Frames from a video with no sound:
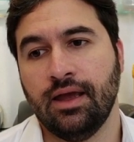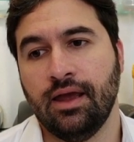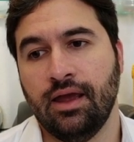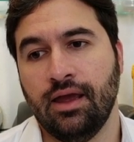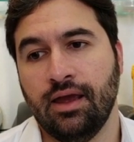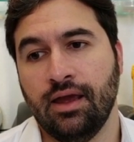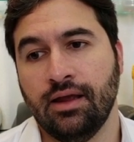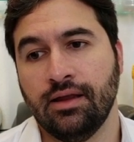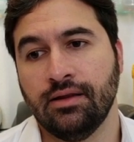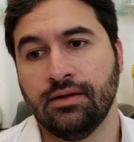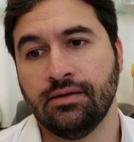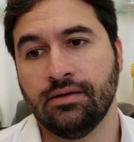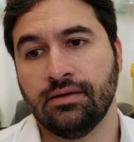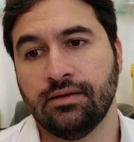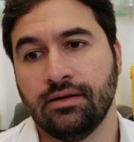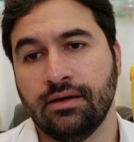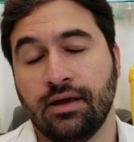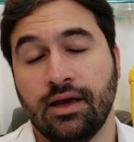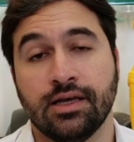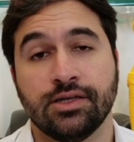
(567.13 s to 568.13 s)
And
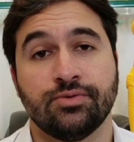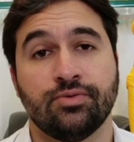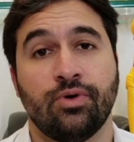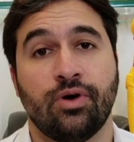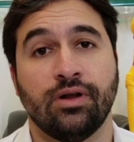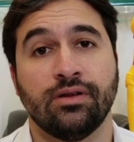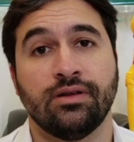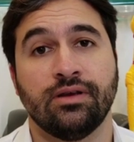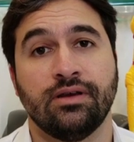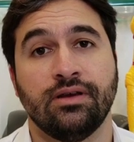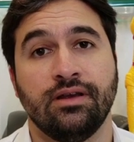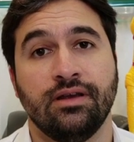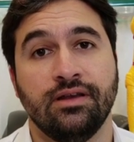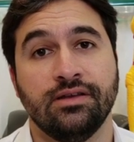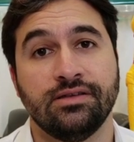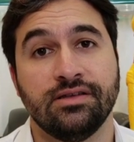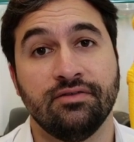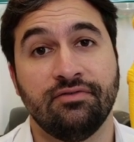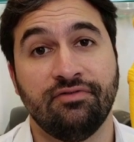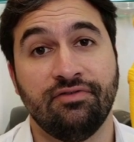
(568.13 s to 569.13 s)
guess what?
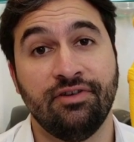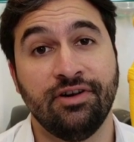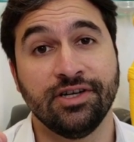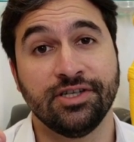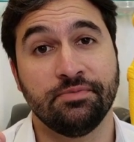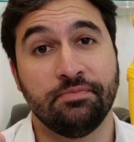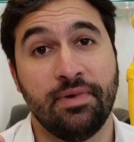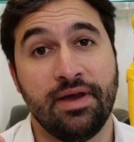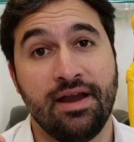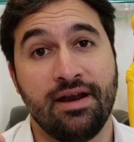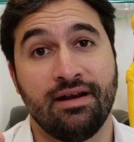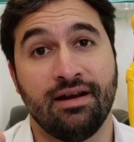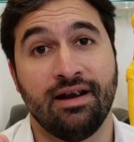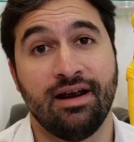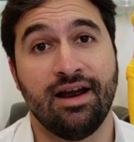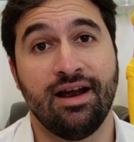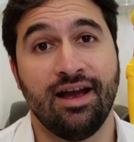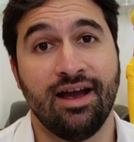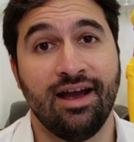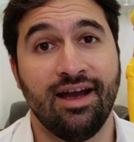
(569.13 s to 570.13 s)
It's the first pair.
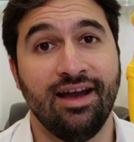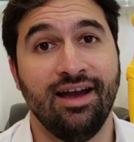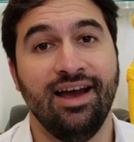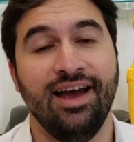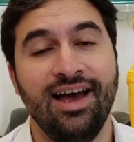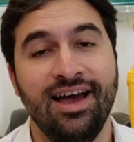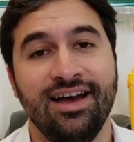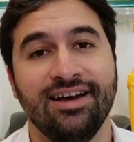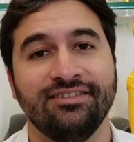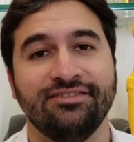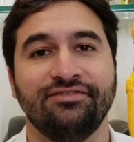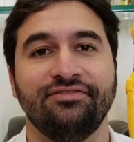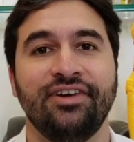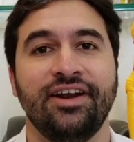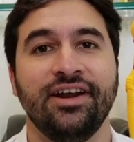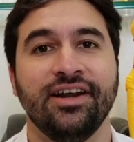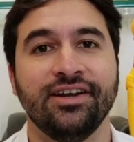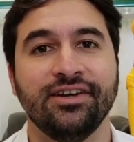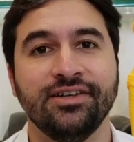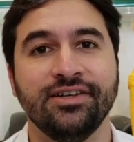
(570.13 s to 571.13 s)
Ha!
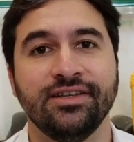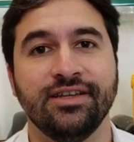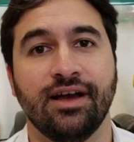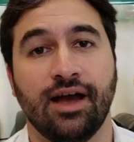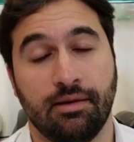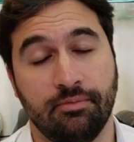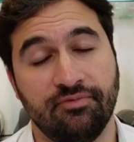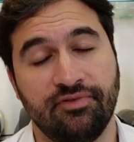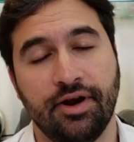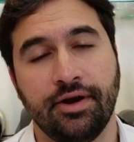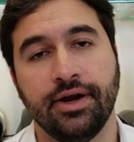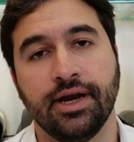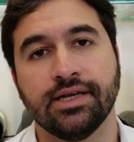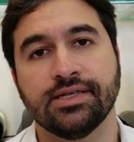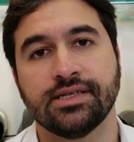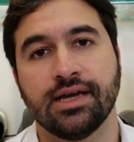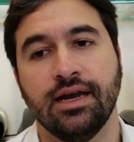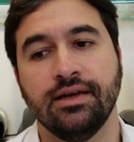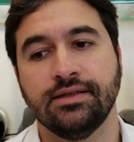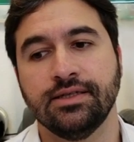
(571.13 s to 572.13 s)
Very good. I'm very
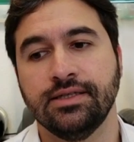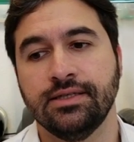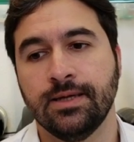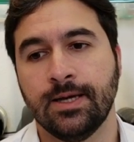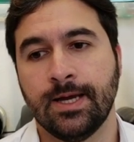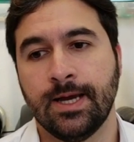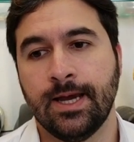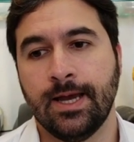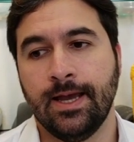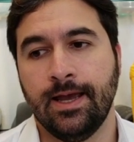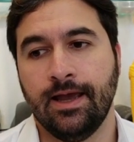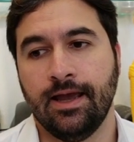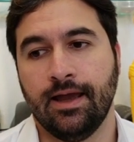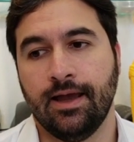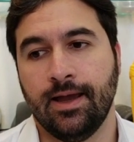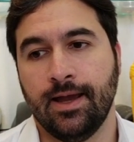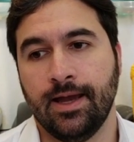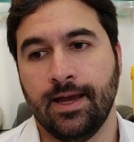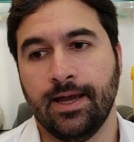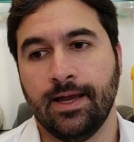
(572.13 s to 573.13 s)
excited
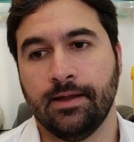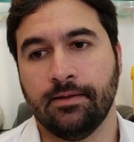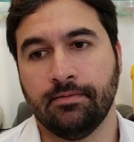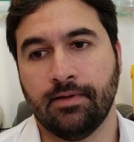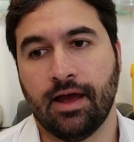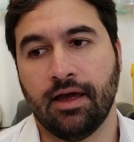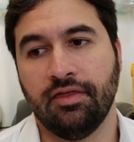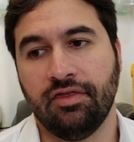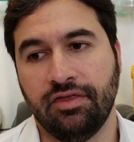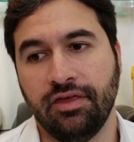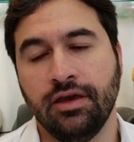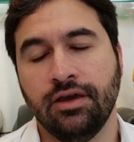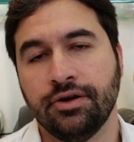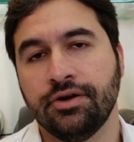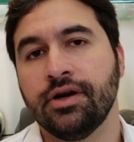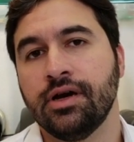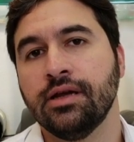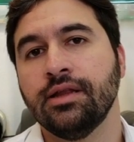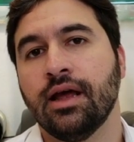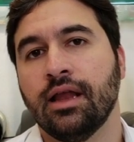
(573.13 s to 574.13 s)
and I think
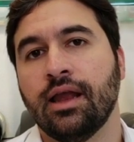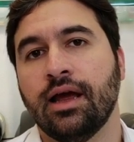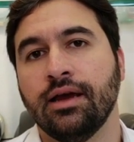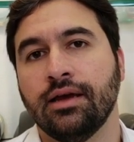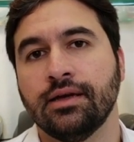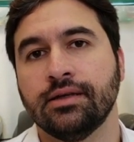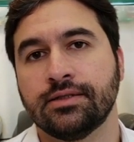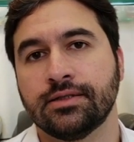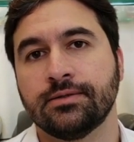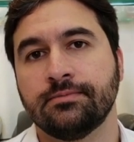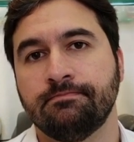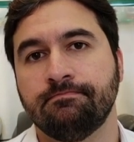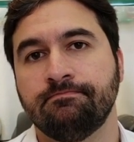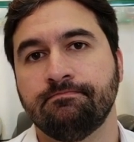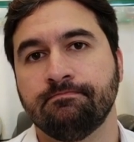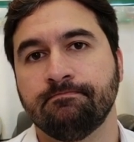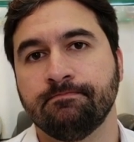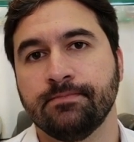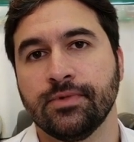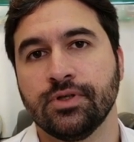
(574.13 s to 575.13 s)
you're gonna like it.
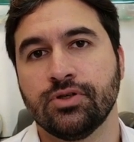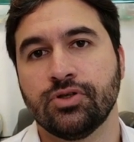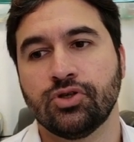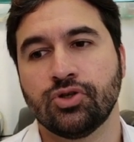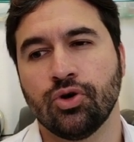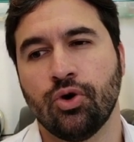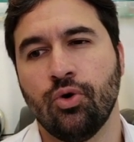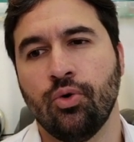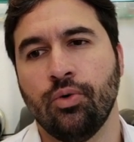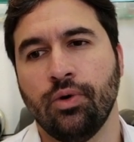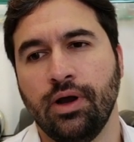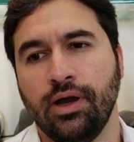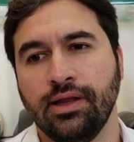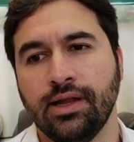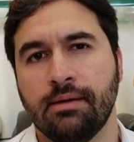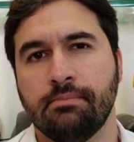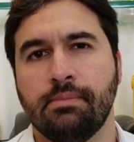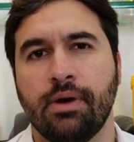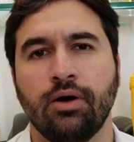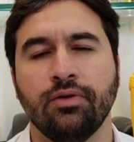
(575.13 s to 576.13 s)
So in
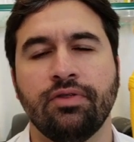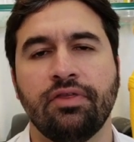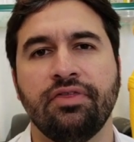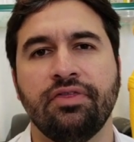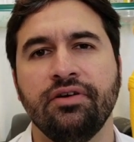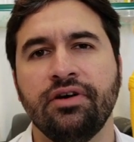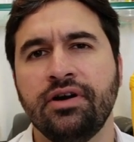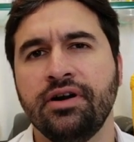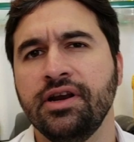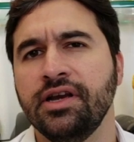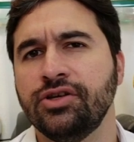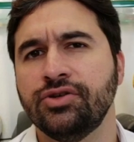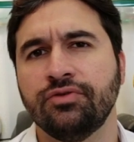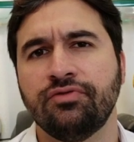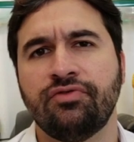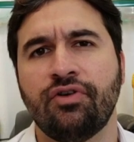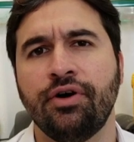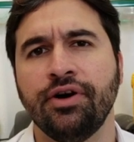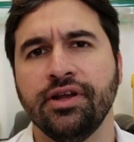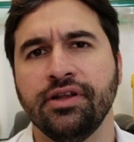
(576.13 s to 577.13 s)
about 30 to
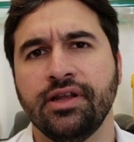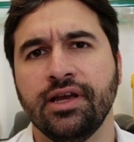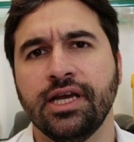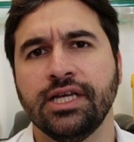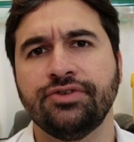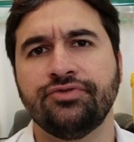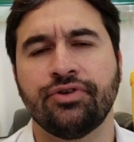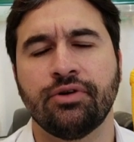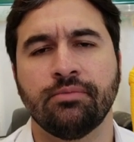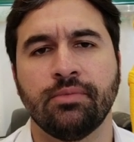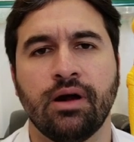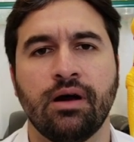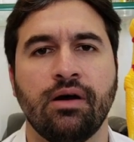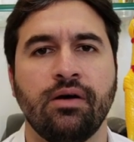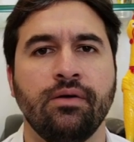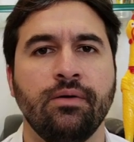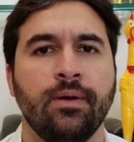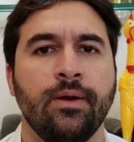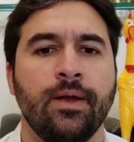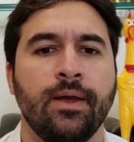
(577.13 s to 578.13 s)
40 days from
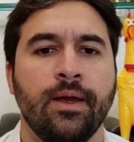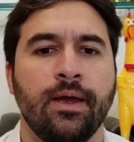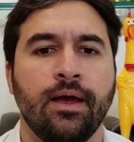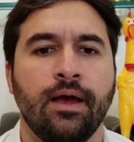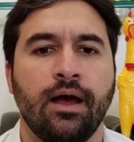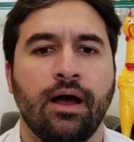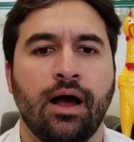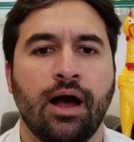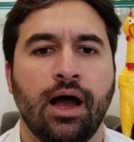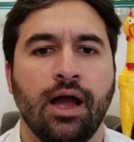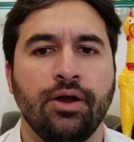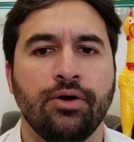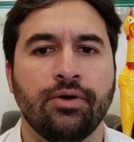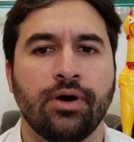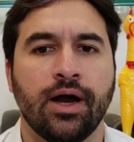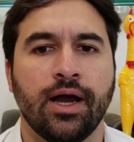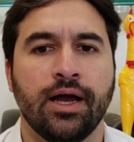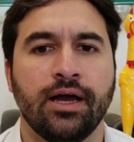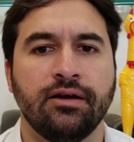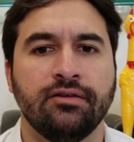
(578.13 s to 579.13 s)
now, I will
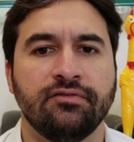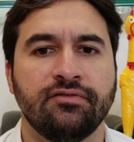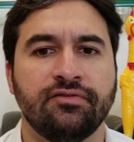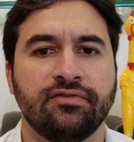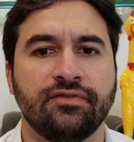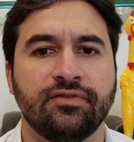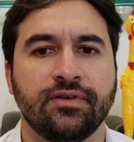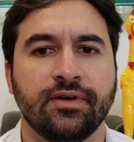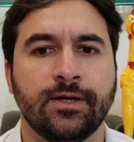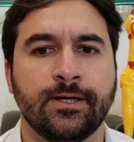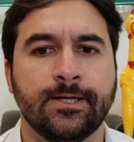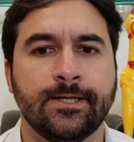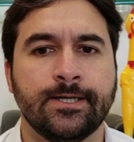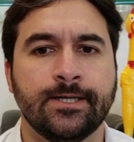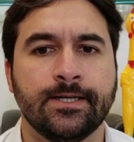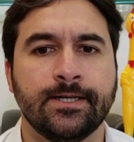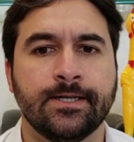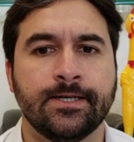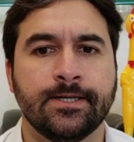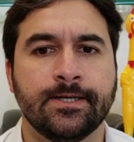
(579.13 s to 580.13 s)
have
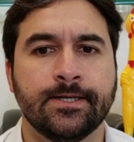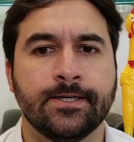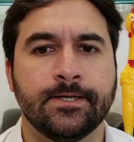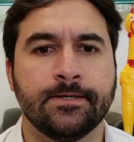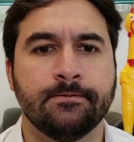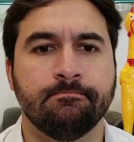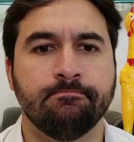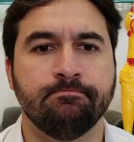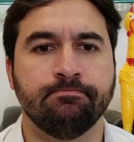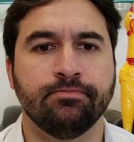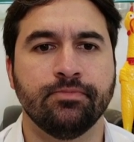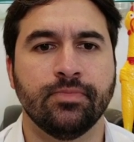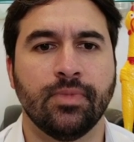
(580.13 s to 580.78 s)
um,